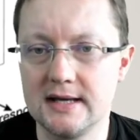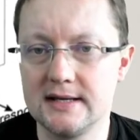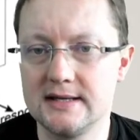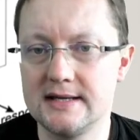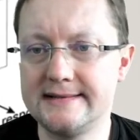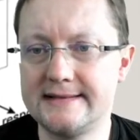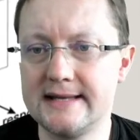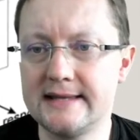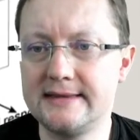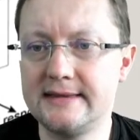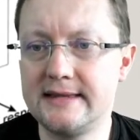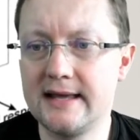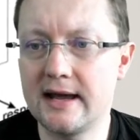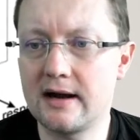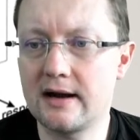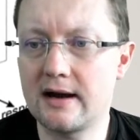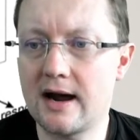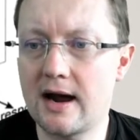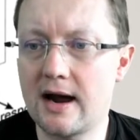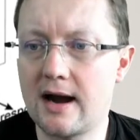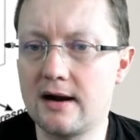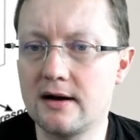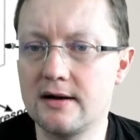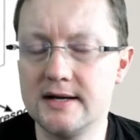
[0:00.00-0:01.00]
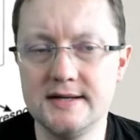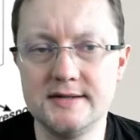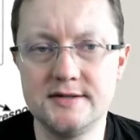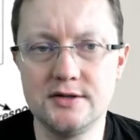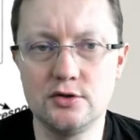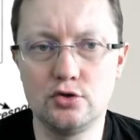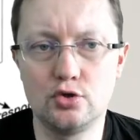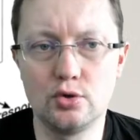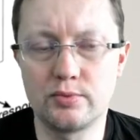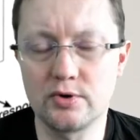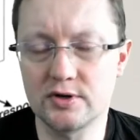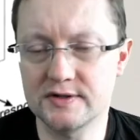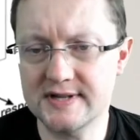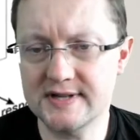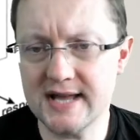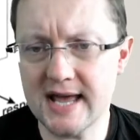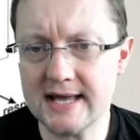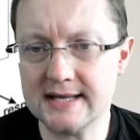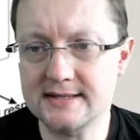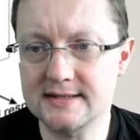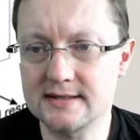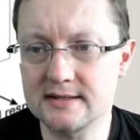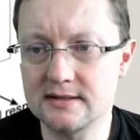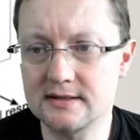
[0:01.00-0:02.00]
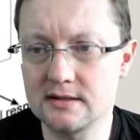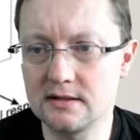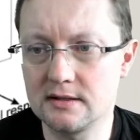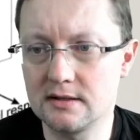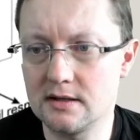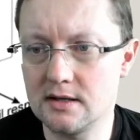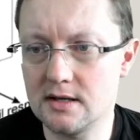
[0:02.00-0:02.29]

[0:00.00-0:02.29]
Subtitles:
is that they are easy to process.